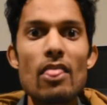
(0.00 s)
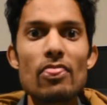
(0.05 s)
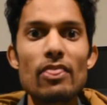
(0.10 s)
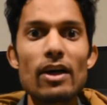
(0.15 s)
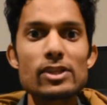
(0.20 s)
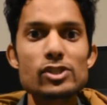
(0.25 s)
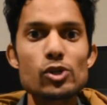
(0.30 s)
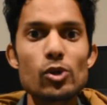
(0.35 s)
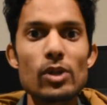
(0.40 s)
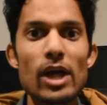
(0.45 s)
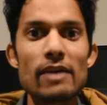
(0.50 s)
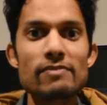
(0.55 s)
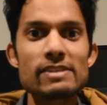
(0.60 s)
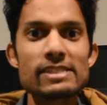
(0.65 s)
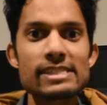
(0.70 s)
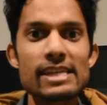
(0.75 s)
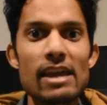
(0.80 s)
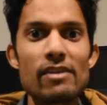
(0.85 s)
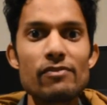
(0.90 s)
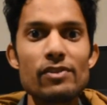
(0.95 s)
That's all I have to
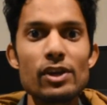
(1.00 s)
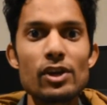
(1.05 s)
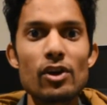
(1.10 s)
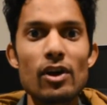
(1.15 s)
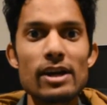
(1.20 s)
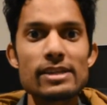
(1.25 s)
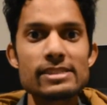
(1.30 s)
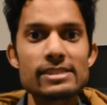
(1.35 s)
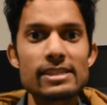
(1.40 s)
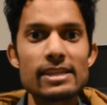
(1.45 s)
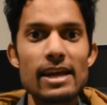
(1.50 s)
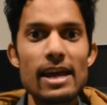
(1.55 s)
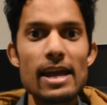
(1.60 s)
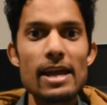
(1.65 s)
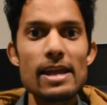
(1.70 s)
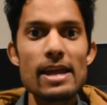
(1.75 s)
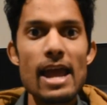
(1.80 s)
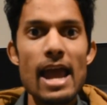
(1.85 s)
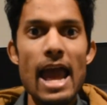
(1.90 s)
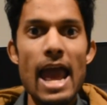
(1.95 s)
say for you guys
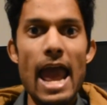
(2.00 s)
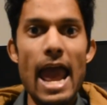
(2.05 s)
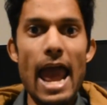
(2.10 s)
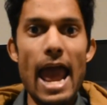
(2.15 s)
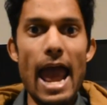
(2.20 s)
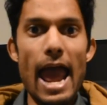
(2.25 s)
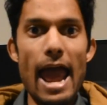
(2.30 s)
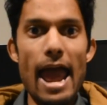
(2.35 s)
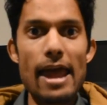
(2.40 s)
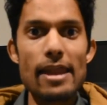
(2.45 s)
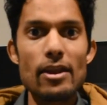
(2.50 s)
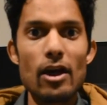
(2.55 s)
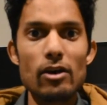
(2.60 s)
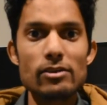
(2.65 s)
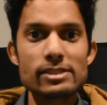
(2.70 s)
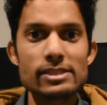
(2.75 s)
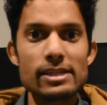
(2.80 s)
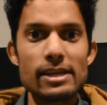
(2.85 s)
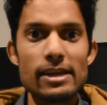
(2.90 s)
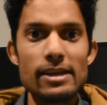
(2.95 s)
today, and I'll
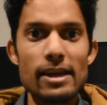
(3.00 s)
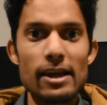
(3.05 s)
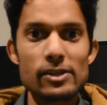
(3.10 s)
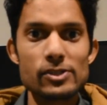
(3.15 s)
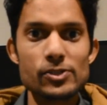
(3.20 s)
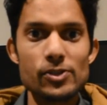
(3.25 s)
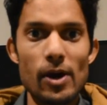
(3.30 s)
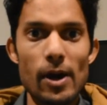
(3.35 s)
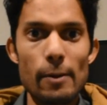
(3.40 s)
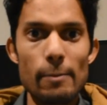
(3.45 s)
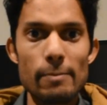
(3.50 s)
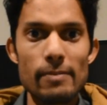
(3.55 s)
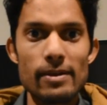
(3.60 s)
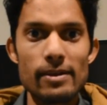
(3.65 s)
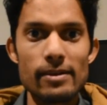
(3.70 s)
see you next time.